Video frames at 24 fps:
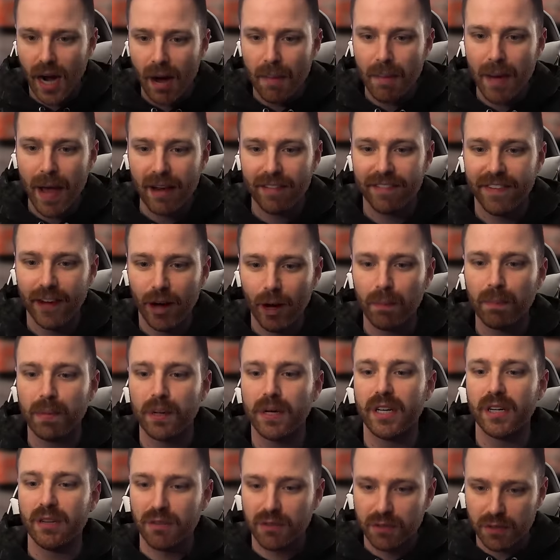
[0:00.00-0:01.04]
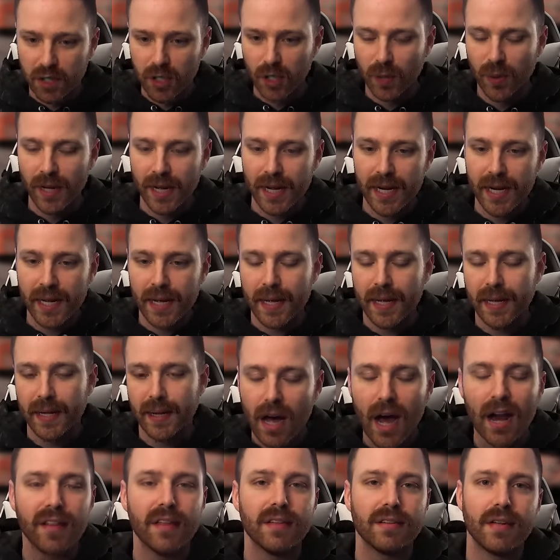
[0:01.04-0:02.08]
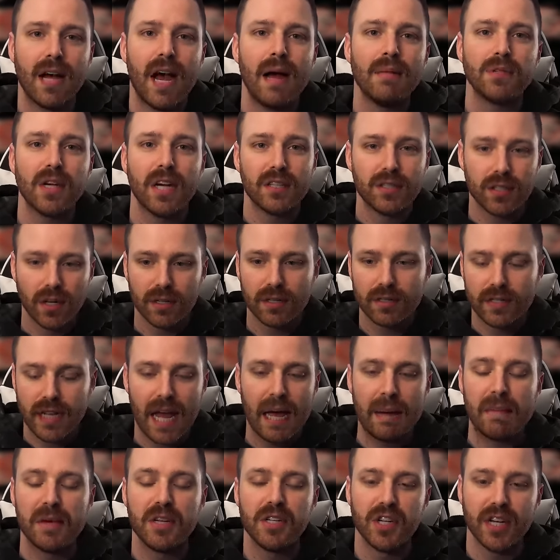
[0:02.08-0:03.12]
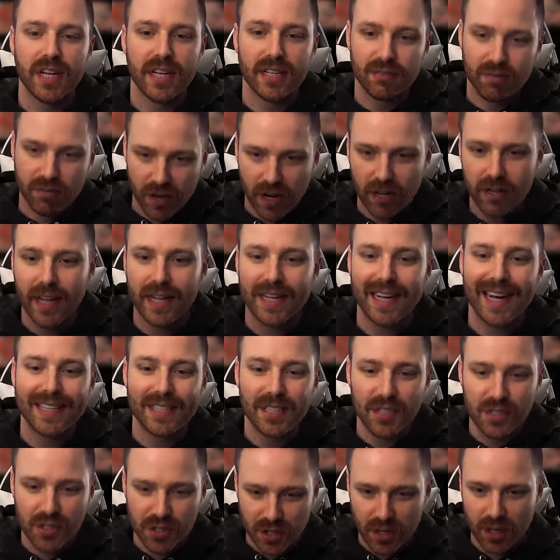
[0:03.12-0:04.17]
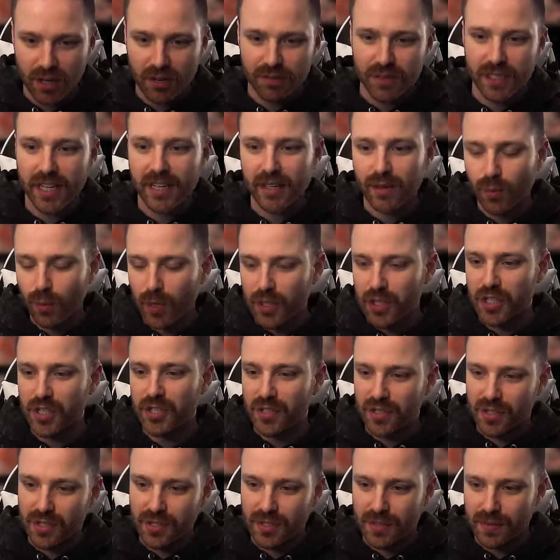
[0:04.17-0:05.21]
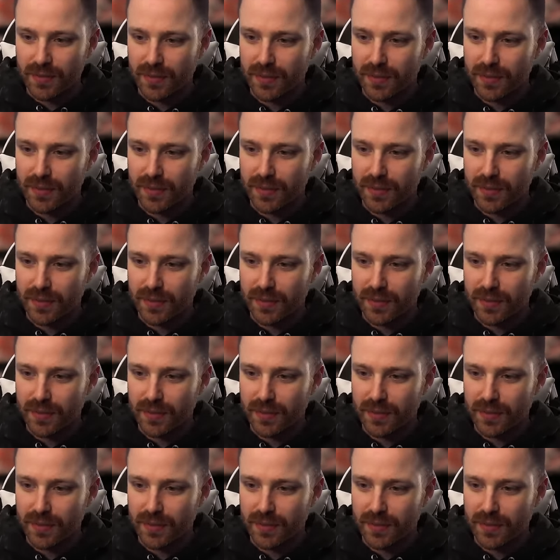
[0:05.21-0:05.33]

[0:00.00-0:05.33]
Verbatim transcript: Combat felt pretty fluid. A lot of the times I took damage, it felt like I deserved it, which is